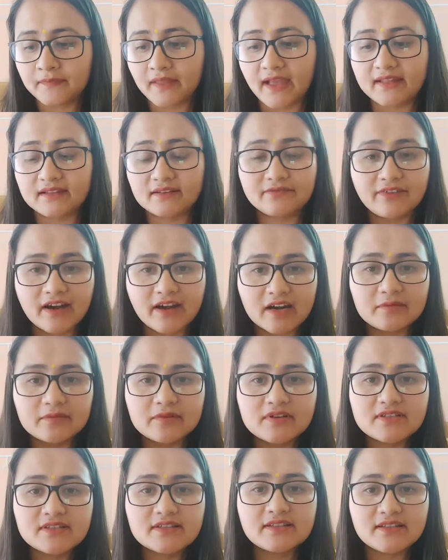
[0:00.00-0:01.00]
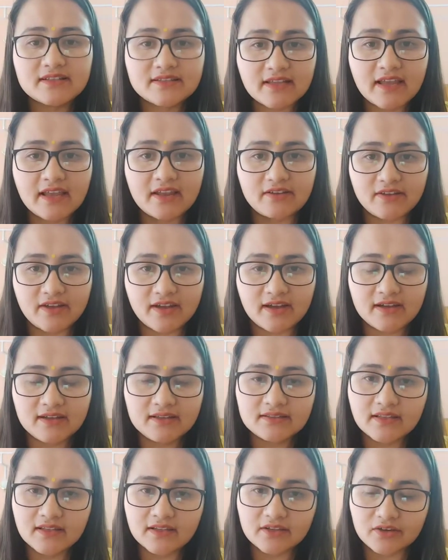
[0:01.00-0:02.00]
And the farmers in this area,
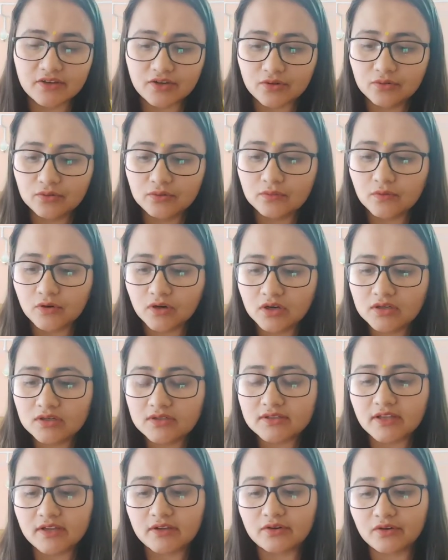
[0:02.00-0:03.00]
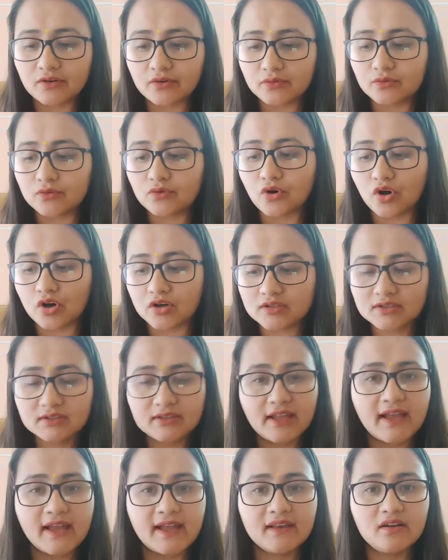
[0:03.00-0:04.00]
they grew what? They grew
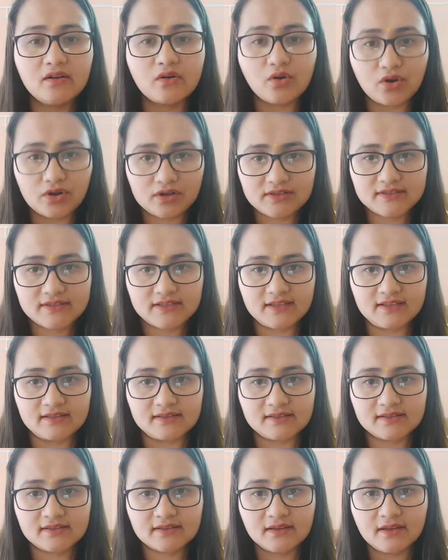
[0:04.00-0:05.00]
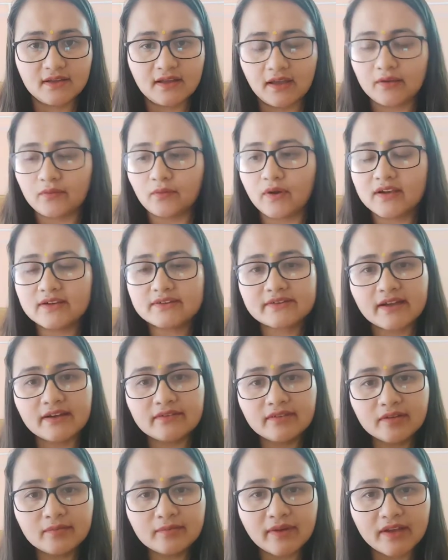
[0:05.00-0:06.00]
cotton and oil seeds. And while
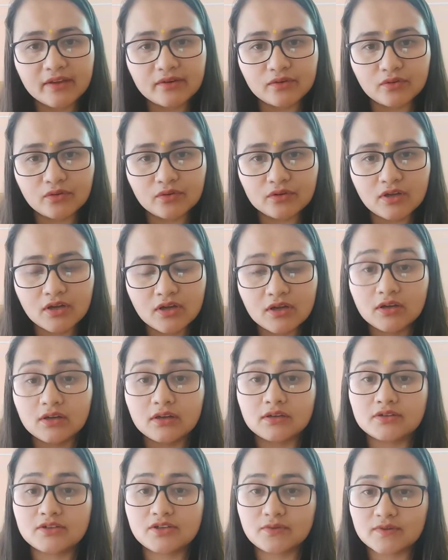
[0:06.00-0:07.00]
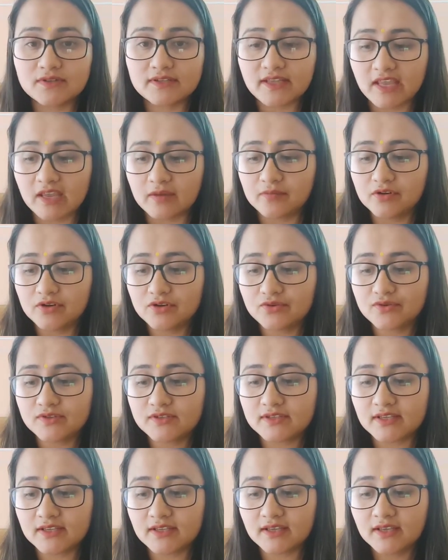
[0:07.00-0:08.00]
traveling by road, she was able to
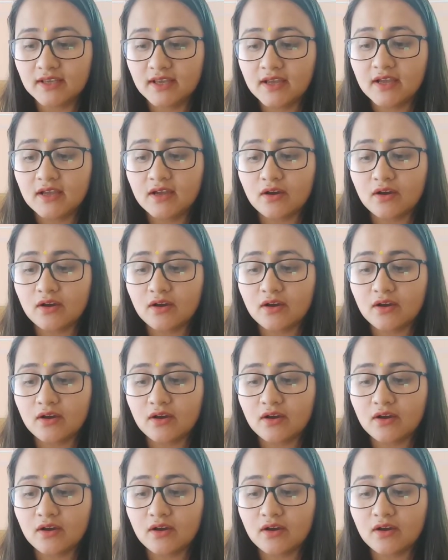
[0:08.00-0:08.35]
see